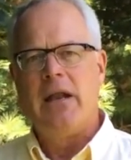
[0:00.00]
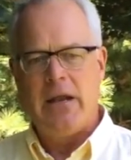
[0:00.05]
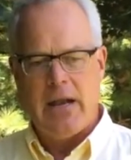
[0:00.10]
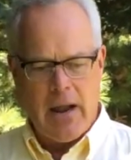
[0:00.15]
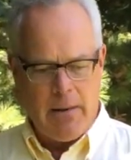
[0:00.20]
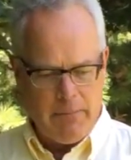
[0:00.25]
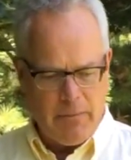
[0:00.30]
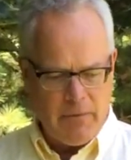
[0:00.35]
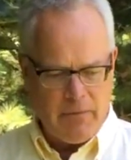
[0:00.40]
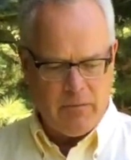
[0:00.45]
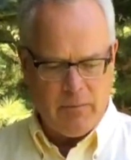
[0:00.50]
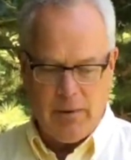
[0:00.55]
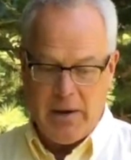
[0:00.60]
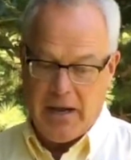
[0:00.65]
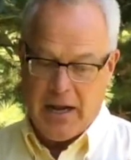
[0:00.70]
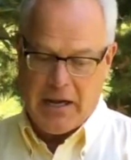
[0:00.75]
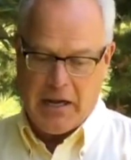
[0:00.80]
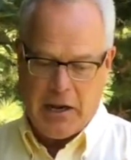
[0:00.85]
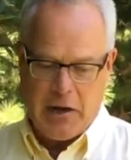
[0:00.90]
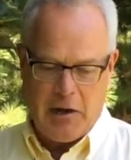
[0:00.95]
Number three,
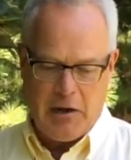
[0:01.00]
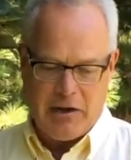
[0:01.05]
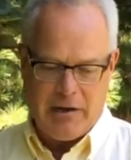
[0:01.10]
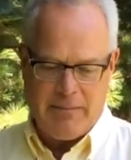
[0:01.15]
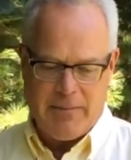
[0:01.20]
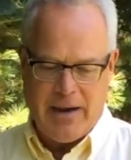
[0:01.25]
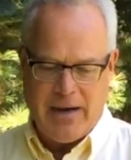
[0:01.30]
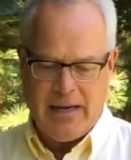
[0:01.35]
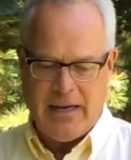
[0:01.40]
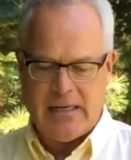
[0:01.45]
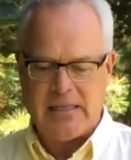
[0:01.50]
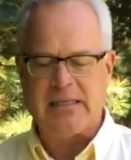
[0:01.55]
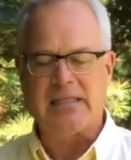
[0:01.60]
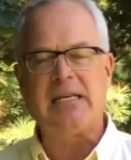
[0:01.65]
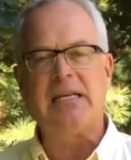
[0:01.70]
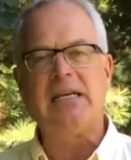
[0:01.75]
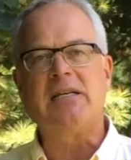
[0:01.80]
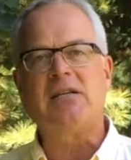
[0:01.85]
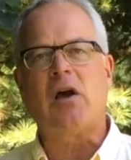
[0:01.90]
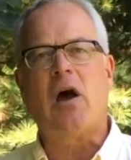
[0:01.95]
and I got to look at my list,
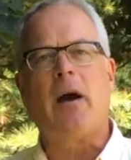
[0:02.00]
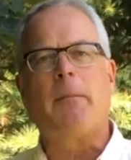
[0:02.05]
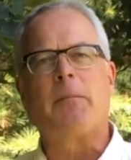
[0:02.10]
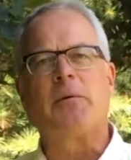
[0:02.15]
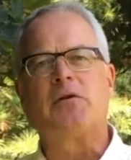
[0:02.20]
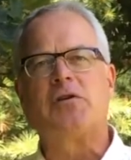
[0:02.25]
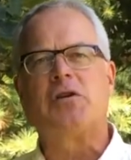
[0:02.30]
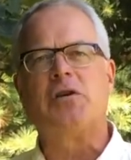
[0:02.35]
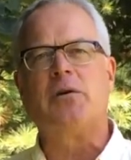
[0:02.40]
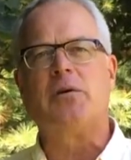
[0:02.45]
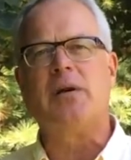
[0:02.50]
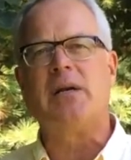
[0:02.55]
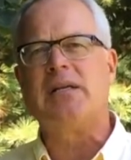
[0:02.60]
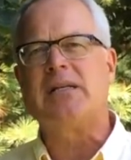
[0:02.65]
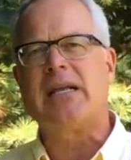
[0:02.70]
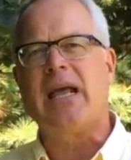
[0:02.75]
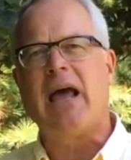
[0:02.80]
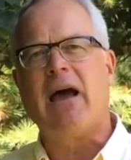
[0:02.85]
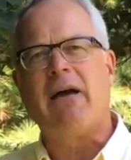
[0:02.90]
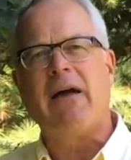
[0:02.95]
seize
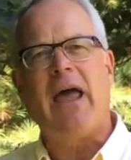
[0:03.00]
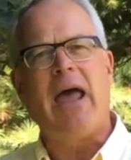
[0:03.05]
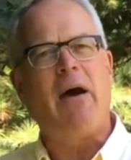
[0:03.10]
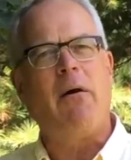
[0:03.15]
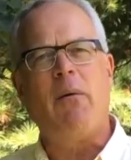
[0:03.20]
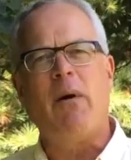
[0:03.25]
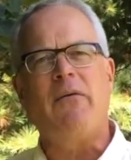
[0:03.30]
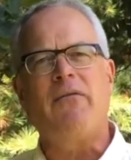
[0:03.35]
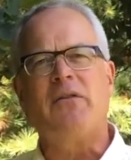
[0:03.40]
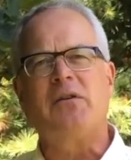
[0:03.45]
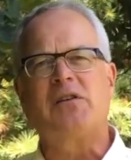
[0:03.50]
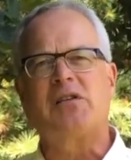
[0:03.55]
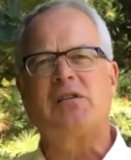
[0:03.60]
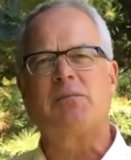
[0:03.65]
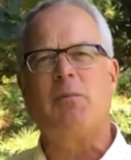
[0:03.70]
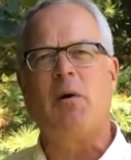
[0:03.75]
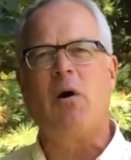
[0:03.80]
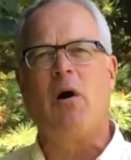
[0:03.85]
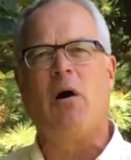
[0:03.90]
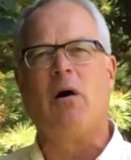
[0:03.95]
opportunities, uh, however
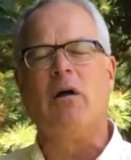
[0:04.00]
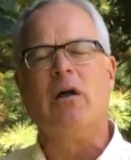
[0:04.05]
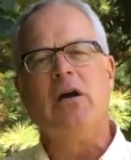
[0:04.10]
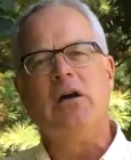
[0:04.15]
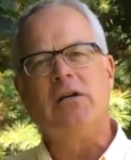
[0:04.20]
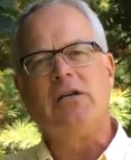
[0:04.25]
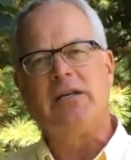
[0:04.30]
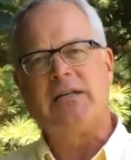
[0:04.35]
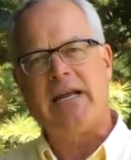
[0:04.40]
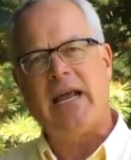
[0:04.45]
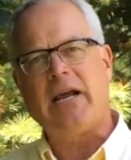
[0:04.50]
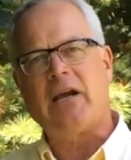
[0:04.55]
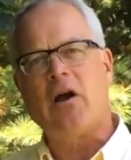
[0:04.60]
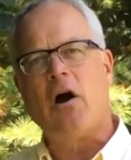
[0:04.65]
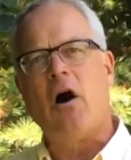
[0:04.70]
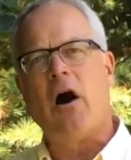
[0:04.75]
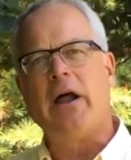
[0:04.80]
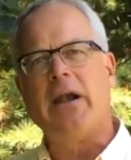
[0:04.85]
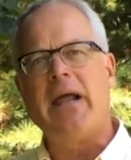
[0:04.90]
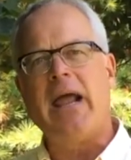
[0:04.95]
small, to
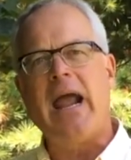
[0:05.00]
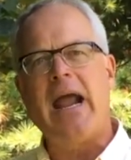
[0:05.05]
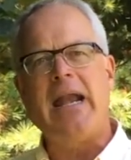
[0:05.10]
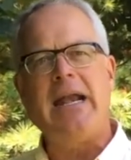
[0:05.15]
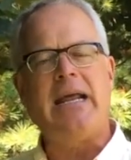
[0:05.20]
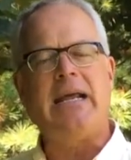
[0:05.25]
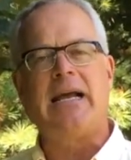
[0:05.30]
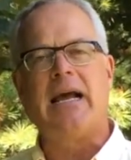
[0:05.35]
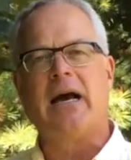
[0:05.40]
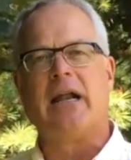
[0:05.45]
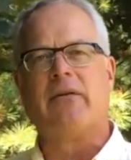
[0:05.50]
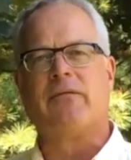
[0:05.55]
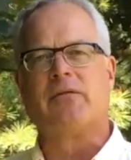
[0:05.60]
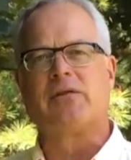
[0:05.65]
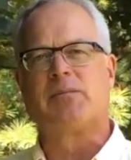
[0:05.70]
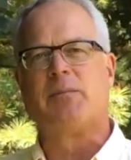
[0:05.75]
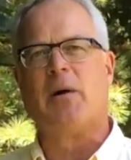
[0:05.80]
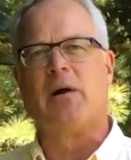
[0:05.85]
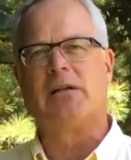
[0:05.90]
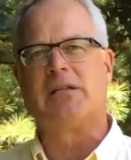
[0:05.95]
take on any kind of
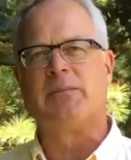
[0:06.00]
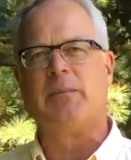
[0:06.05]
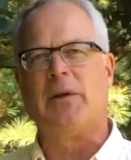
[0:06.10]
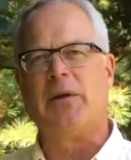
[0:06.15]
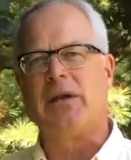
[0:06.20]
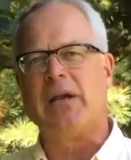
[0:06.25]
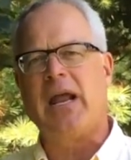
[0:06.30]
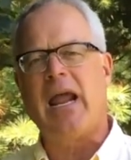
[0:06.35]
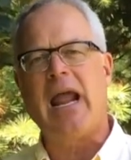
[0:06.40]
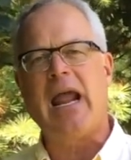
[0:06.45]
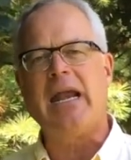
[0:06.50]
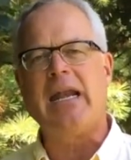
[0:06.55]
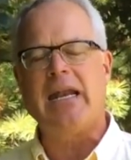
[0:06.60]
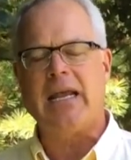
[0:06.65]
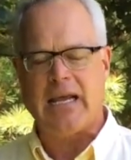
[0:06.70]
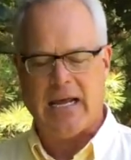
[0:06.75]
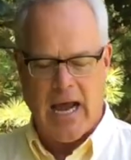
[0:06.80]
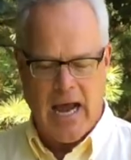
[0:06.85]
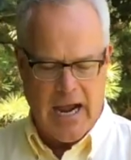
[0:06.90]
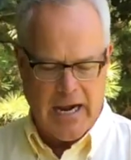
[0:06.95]
responsibility,
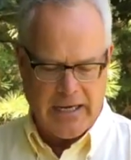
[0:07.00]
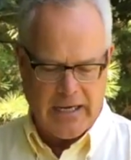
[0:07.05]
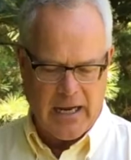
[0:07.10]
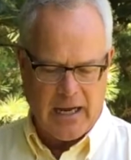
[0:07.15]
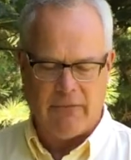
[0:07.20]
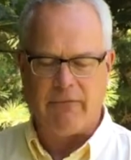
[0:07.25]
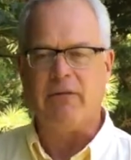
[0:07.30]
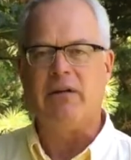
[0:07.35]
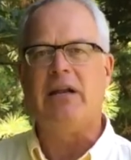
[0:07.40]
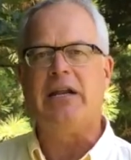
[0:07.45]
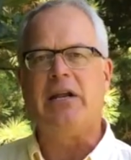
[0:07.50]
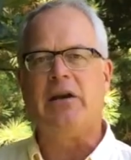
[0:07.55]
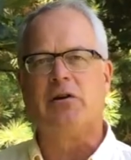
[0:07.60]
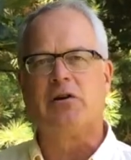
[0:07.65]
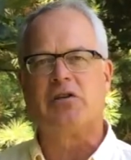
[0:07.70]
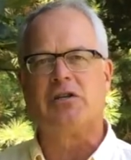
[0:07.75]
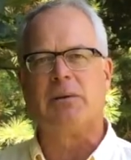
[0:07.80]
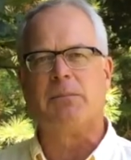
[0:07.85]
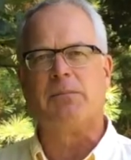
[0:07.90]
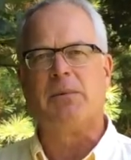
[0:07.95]
any kind of
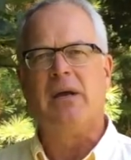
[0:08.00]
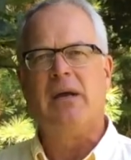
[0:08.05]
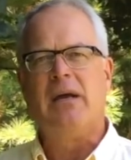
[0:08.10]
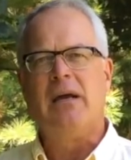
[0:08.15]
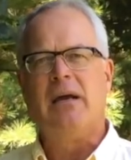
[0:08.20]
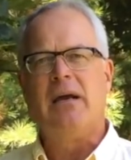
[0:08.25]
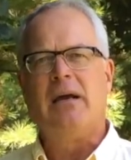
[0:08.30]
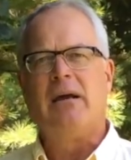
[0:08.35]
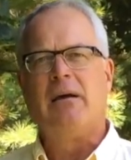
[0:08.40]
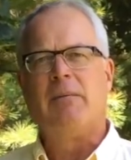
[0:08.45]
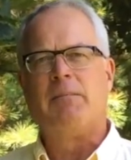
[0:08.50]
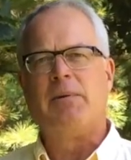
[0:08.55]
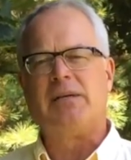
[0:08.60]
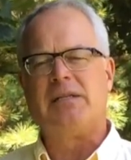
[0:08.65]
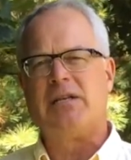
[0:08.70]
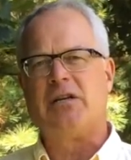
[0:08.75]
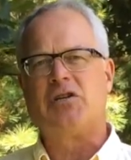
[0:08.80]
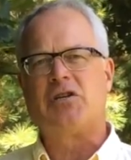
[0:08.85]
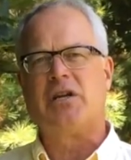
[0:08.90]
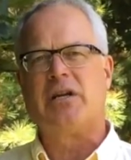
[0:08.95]
leadership
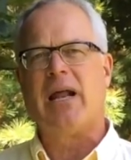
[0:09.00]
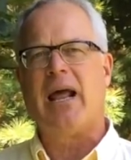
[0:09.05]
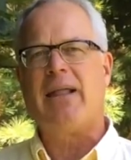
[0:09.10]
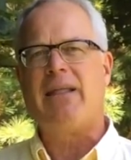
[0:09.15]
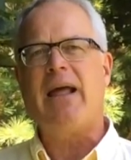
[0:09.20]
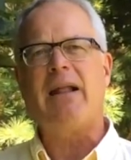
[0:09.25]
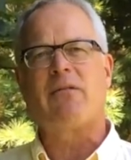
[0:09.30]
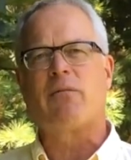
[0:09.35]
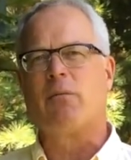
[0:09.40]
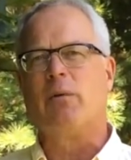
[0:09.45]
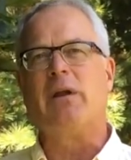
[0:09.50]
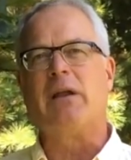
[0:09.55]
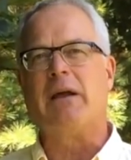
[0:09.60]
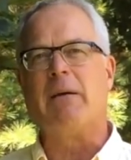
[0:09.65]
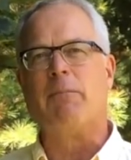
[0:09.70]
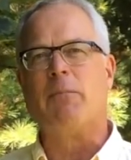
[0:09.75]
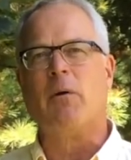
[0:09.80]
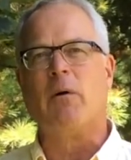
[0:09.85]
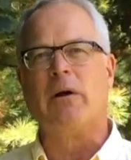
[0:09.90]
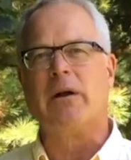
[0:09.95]
position. And that's really
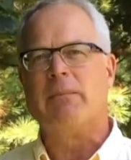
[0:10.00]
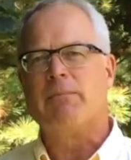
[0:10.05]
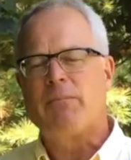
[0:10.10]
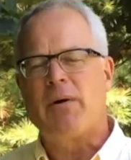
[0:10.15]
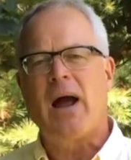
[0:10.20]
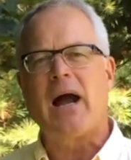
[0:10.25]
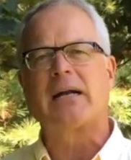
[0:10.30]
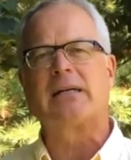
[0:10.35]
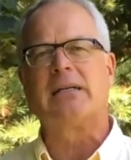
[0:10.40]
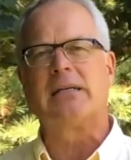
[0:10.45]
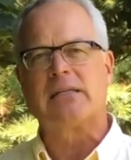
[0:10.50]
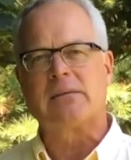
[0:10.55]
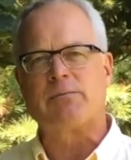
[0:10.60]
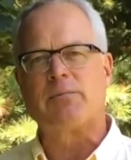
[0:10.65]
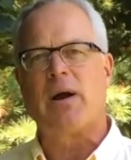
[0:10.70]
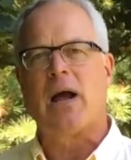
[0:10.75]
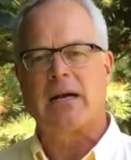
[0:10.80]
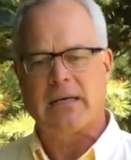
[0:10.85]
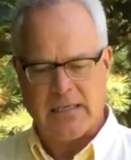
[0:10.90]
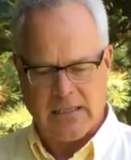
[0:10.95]
important. Practice,
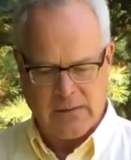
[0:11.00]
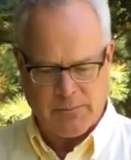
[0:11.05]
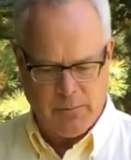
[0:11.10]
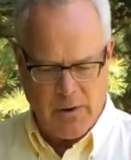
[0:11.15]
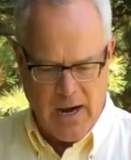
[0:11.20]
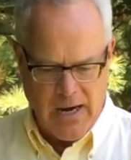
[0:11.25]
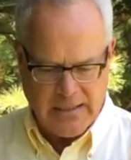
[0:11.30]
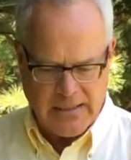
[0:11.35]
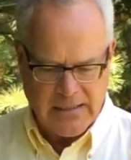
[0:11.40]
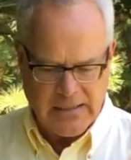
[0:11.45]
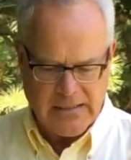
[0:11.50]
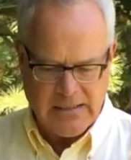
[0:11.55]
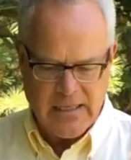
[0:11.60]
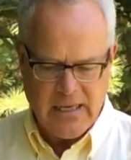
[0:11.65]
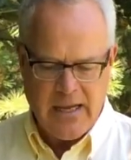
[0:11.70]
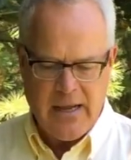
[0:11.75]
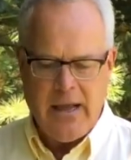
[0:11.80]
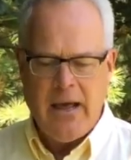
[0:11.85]
practice, practice.